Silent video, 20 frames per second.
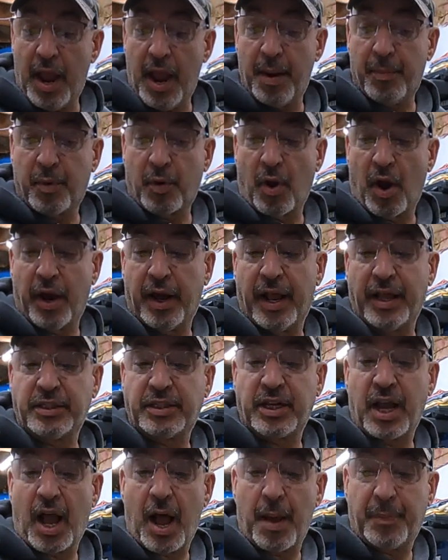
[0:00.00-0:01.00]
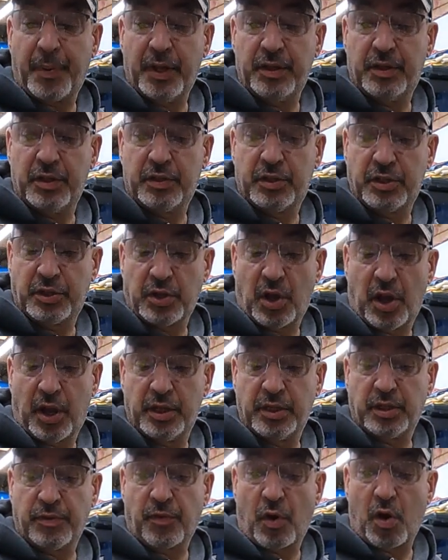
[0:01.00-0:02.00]
Amberide has copied the
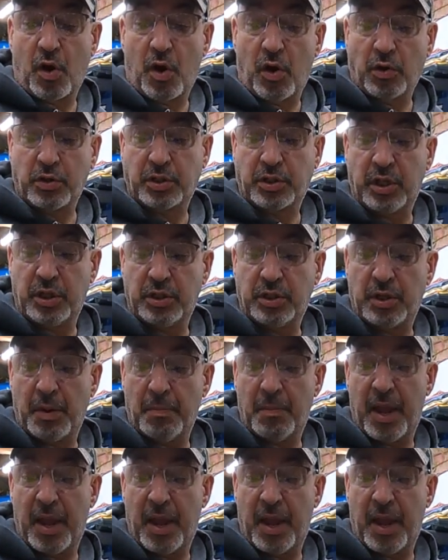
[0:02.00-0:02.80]
designs of our holsters,